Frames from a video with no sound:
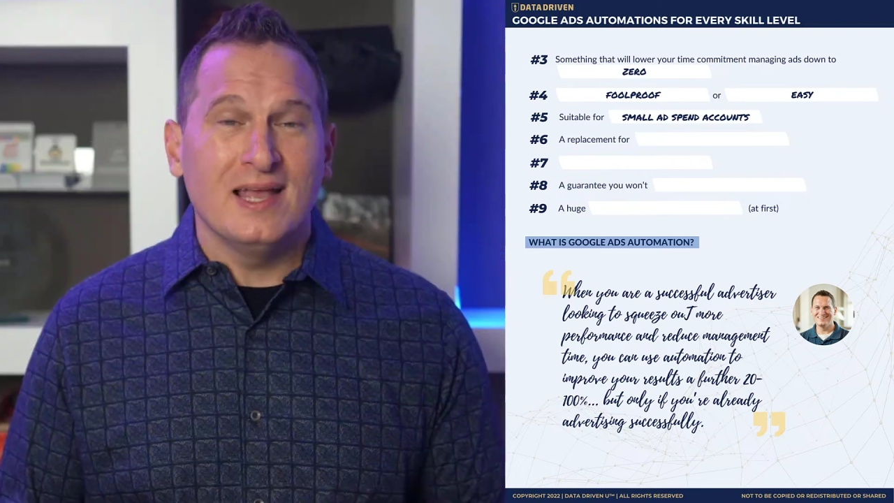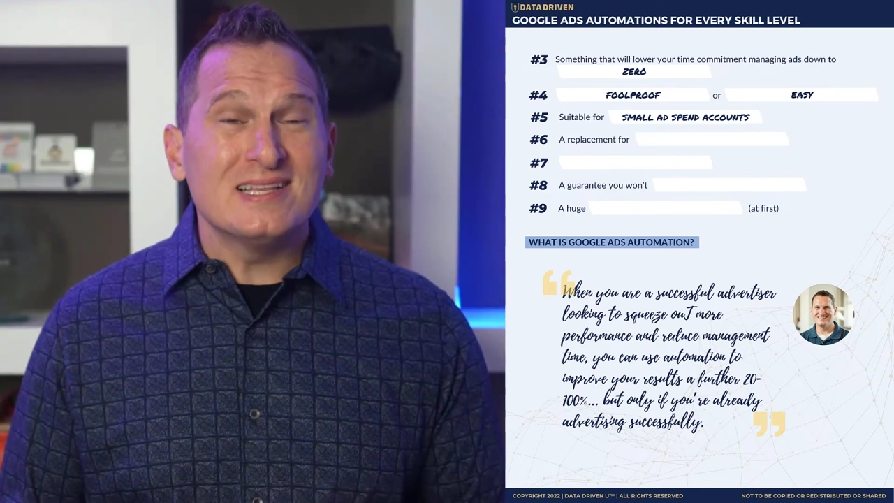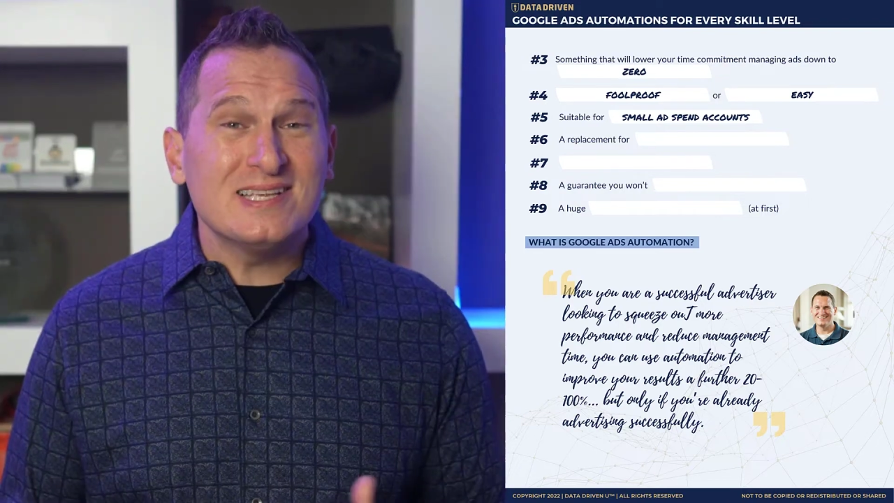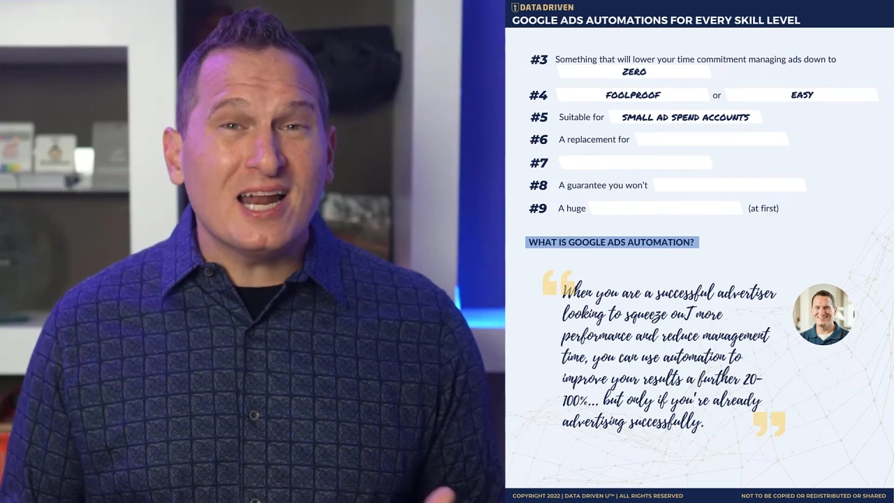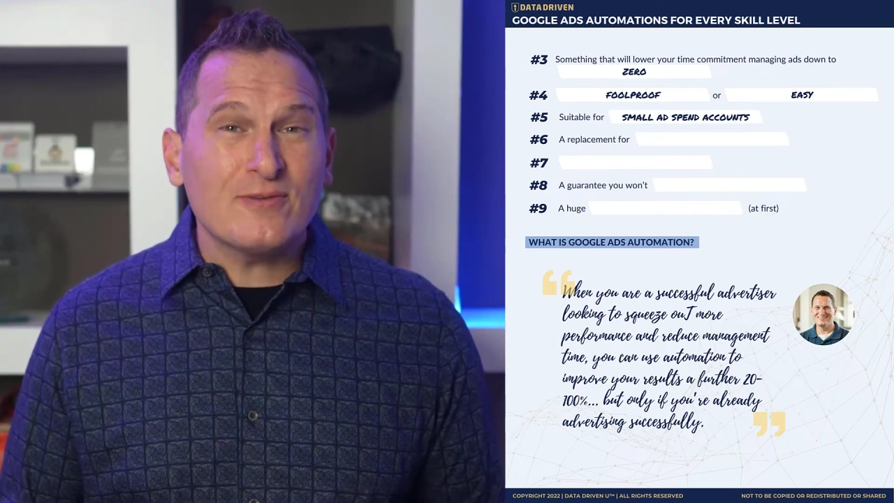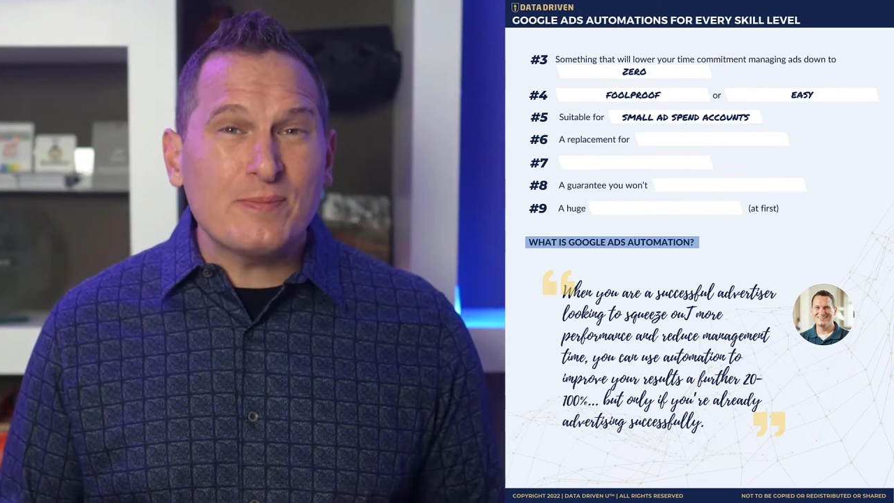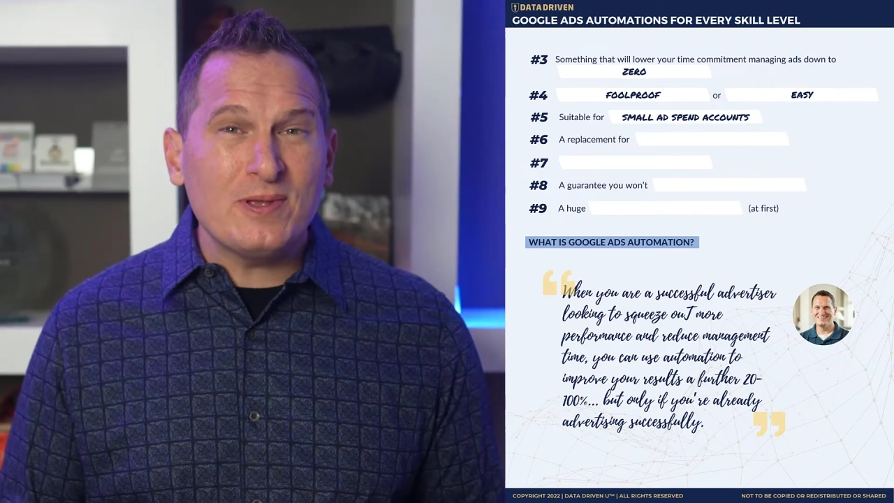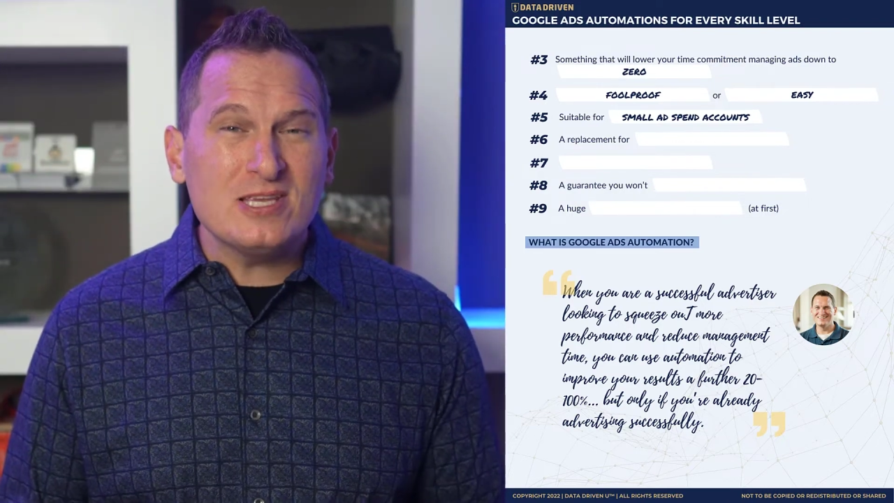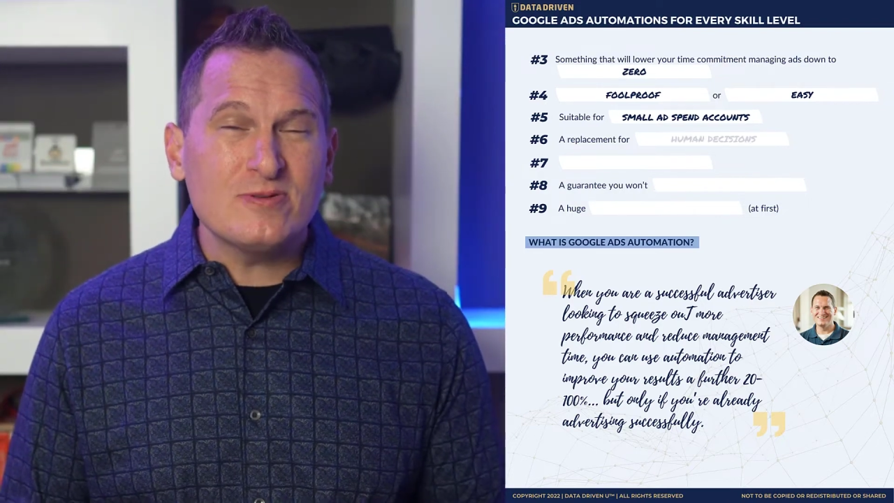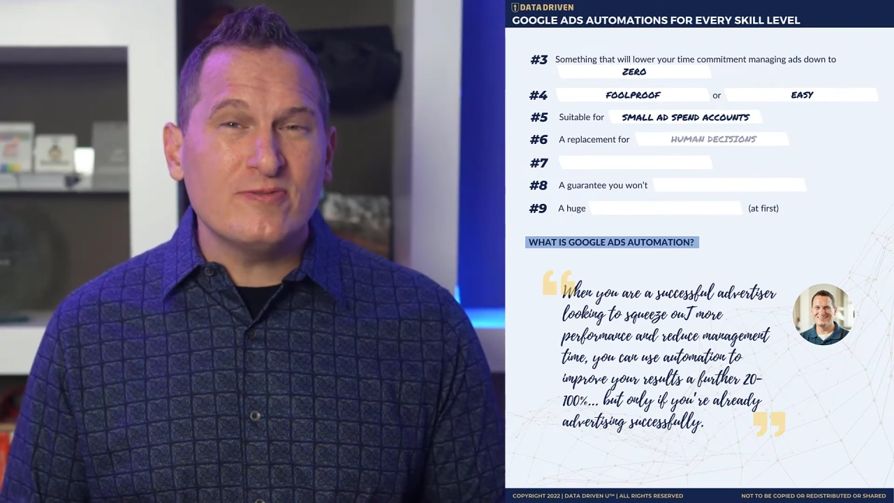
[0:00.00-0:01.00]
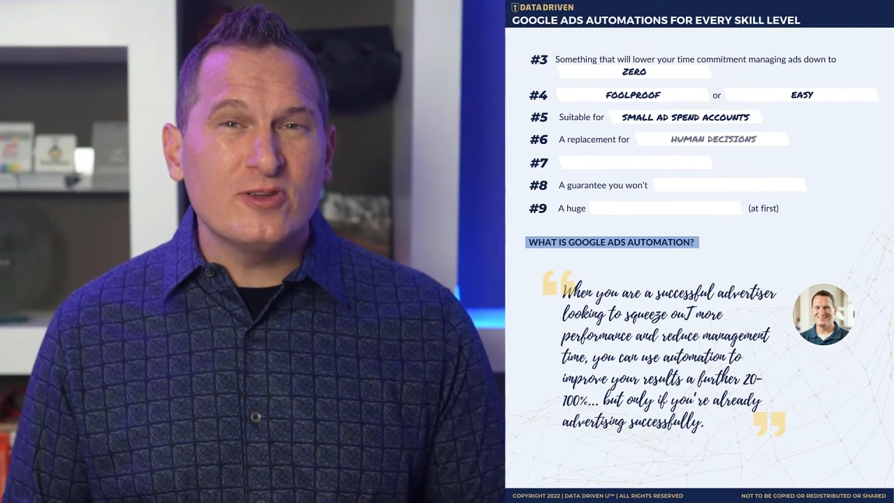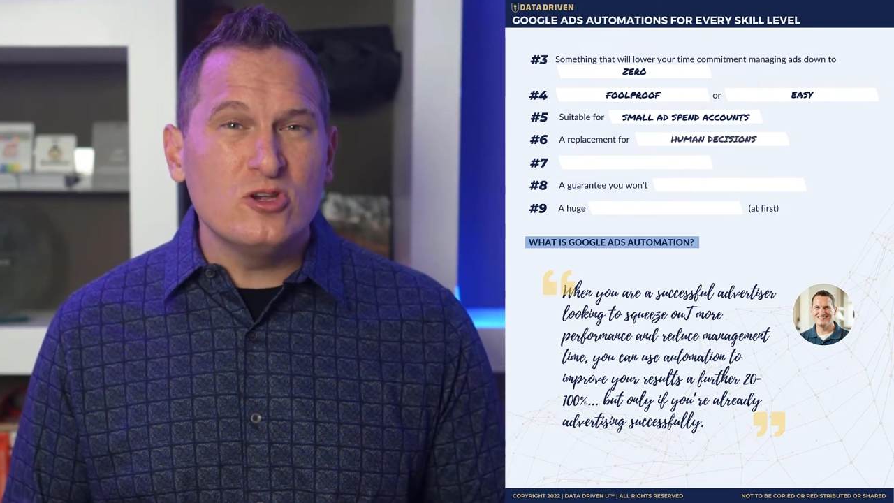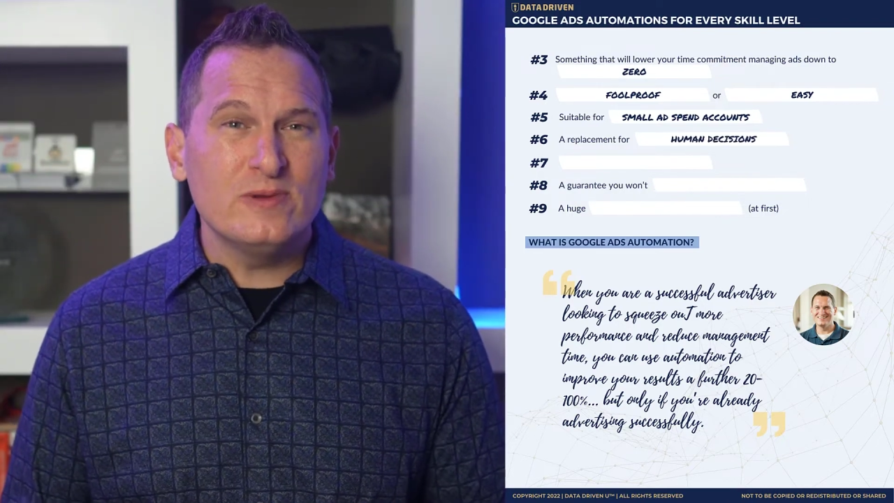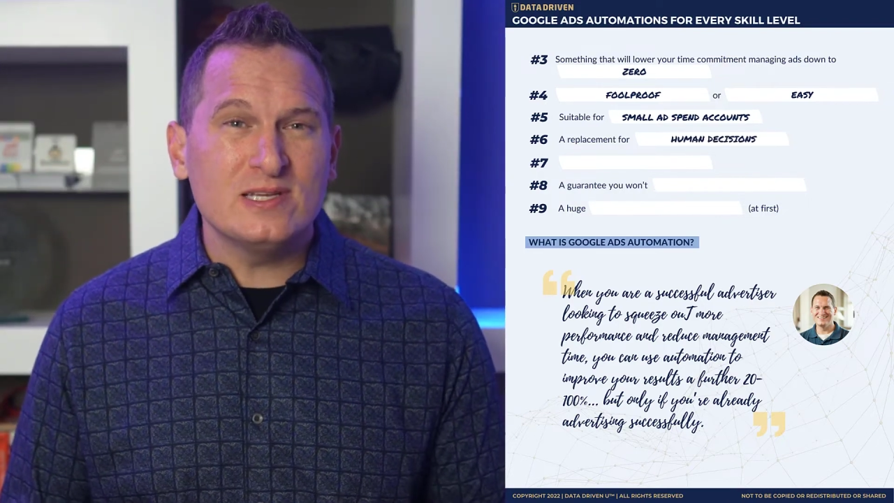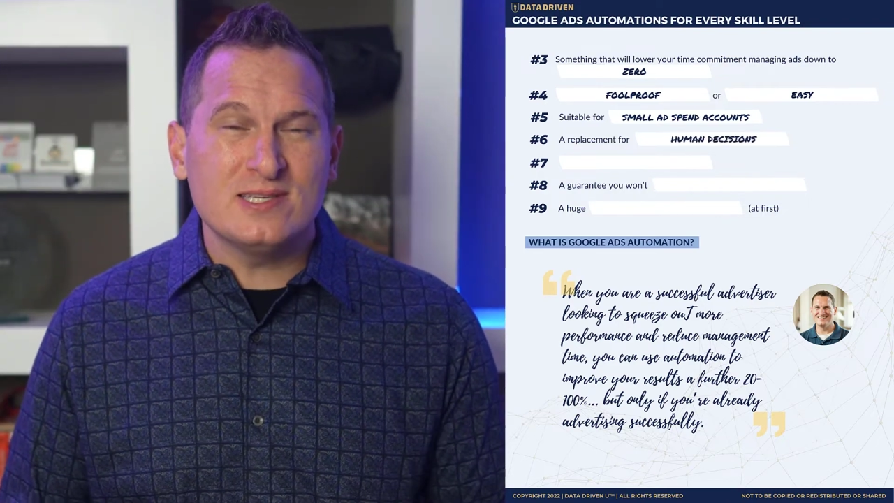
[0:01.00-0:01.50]
It's not a replacement for
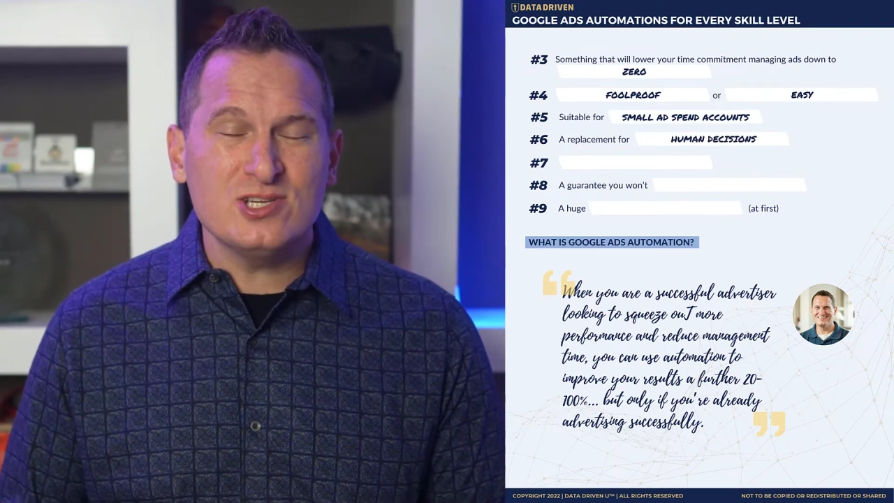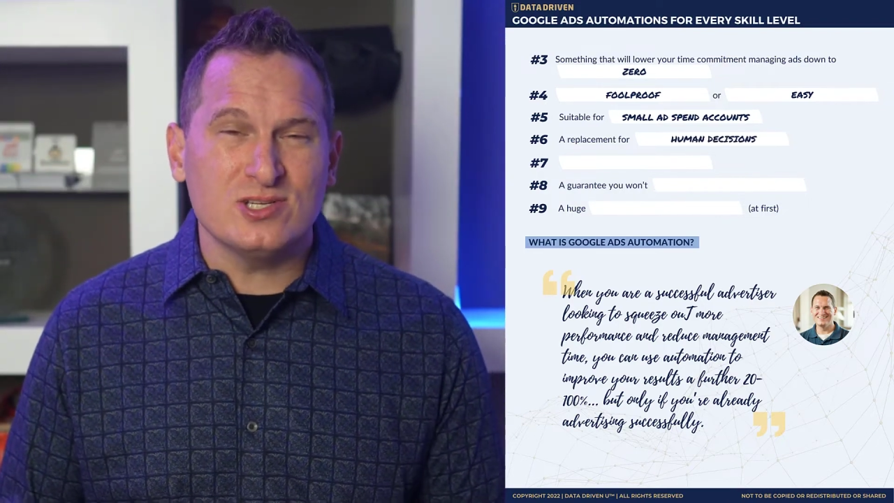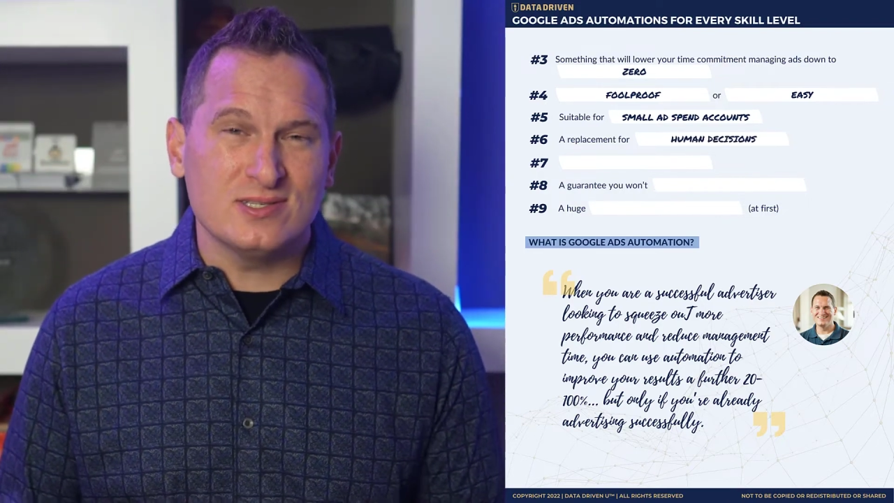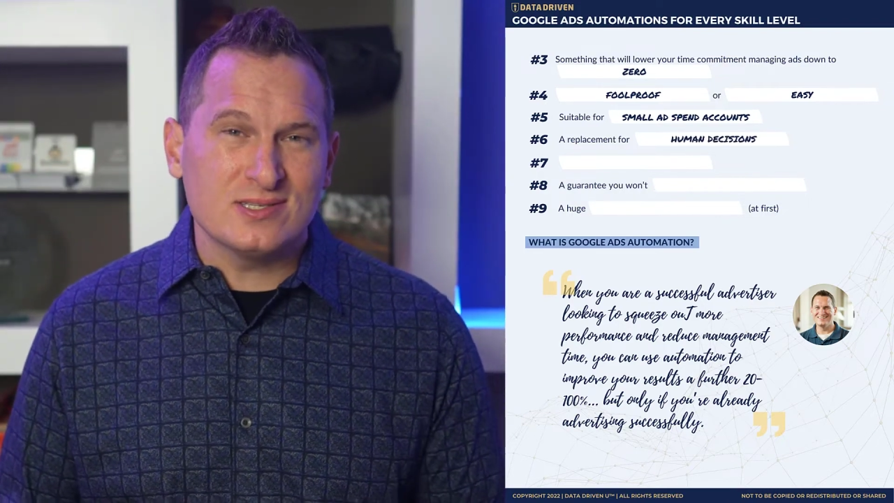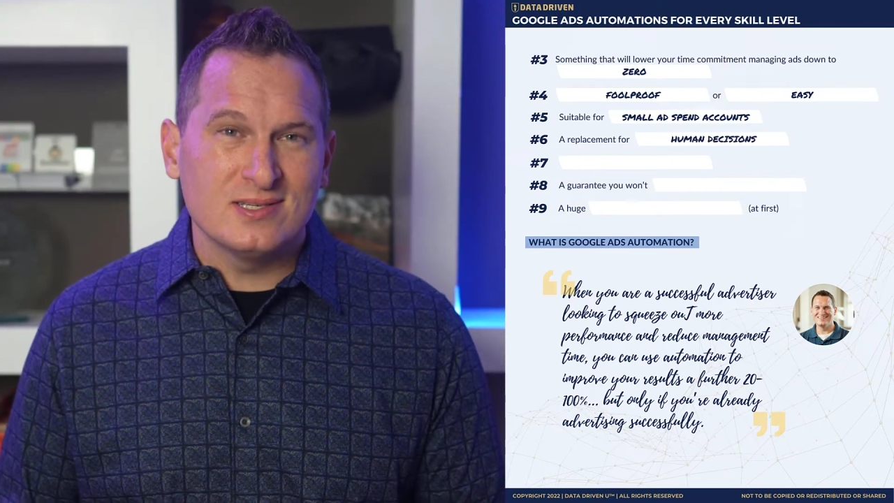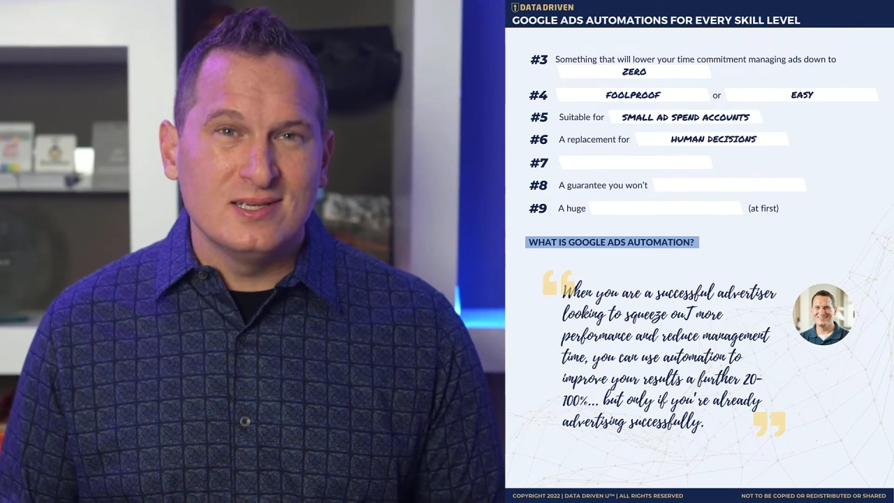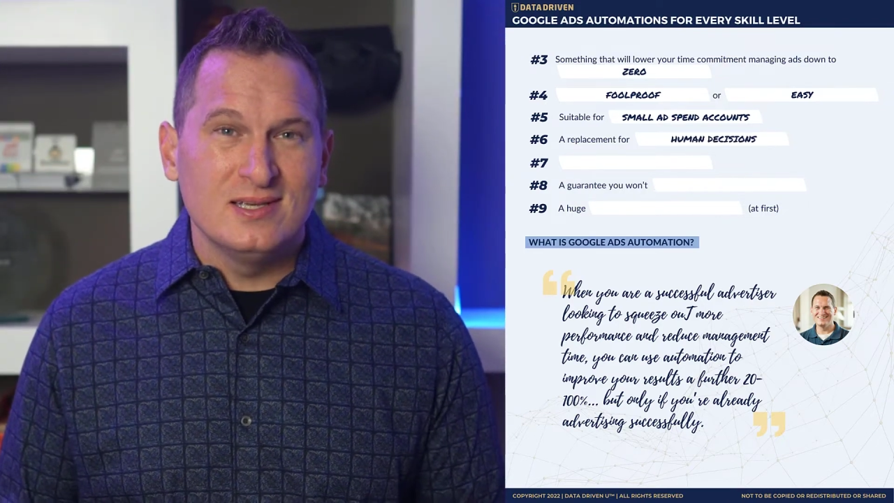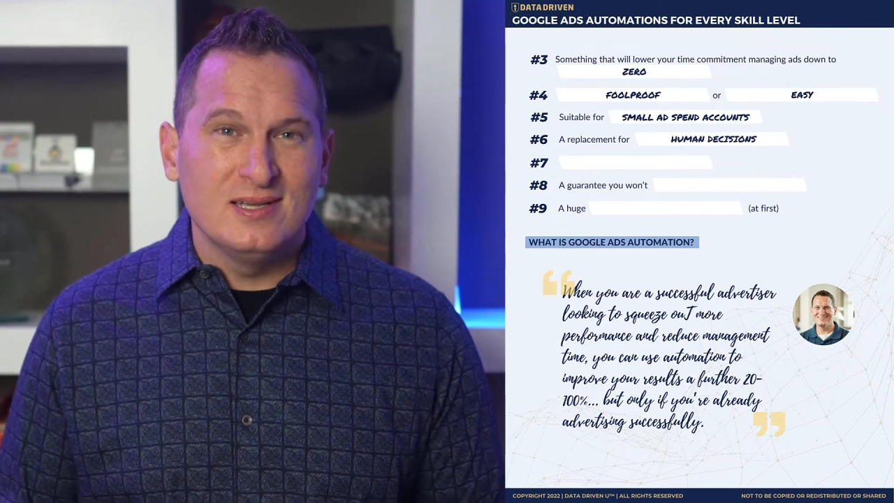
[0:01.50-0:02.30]
human decisions.